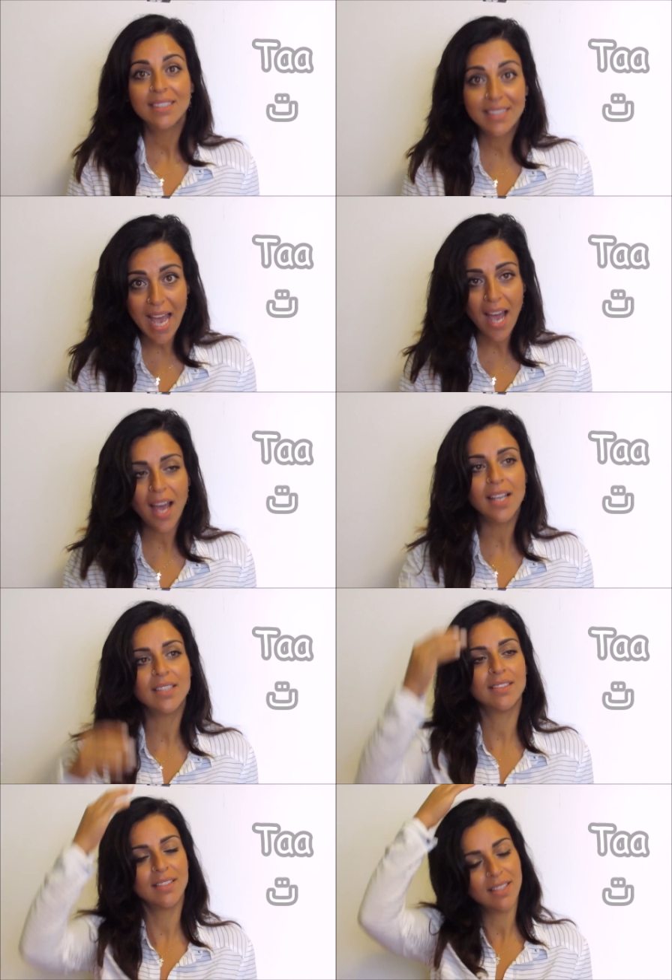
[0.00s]
Ta
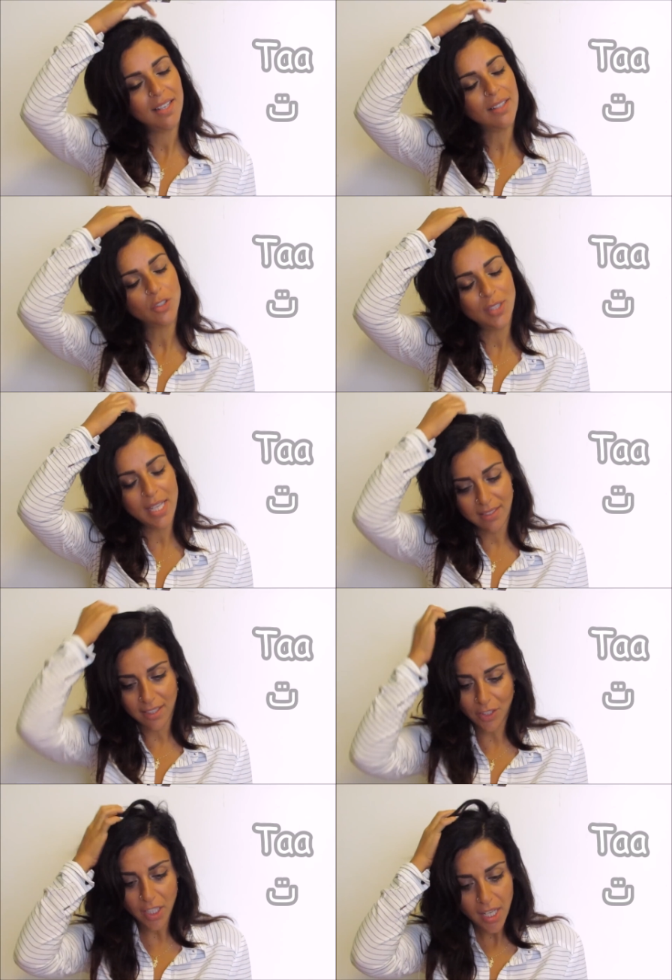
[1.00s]
is today's
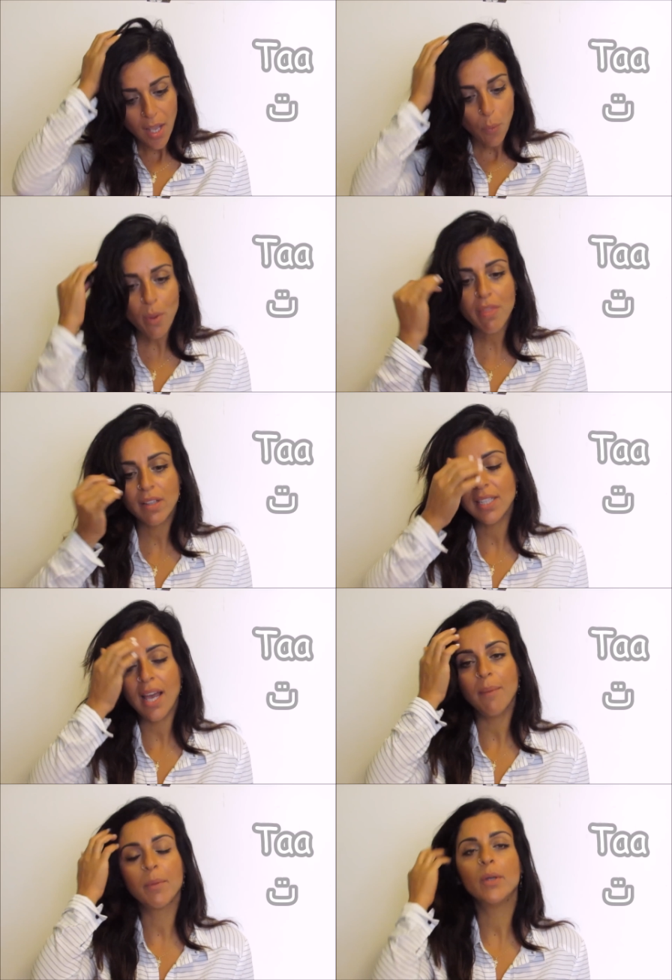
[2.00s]
letter. With the ta,
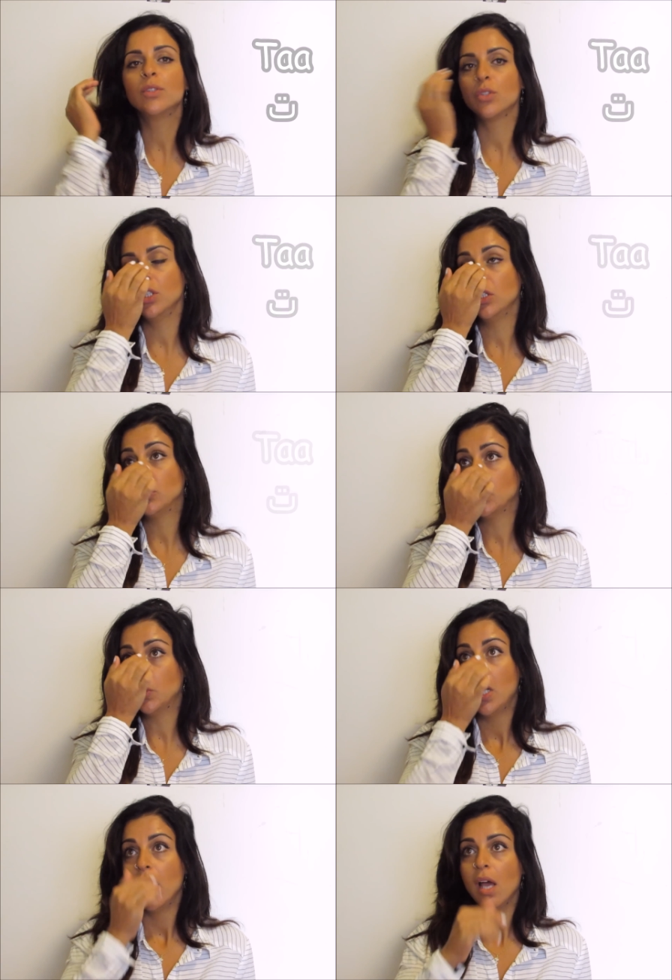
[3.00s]
I'm going to teach
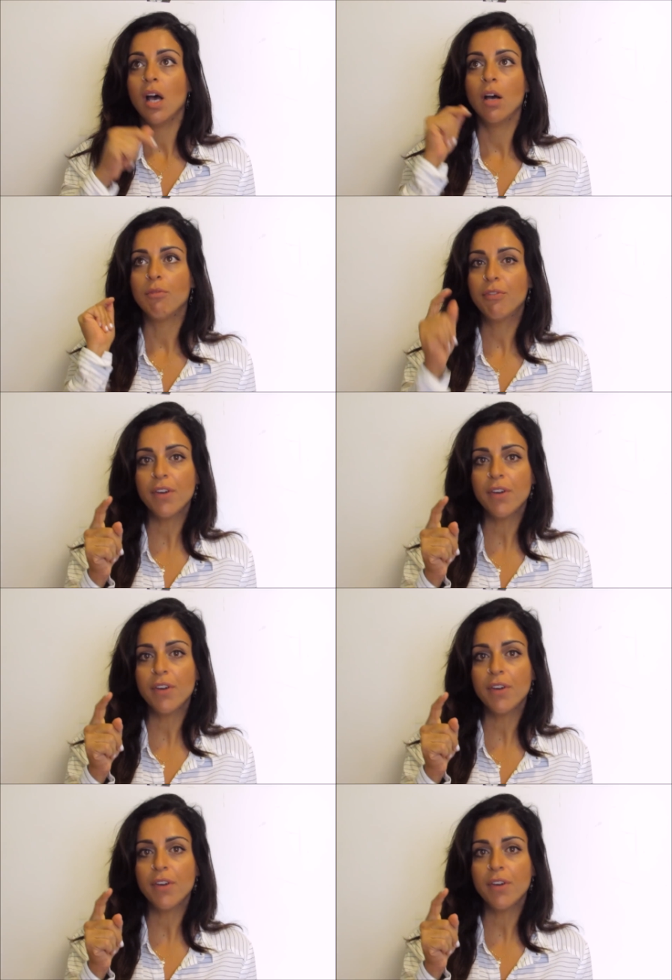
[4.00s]
you the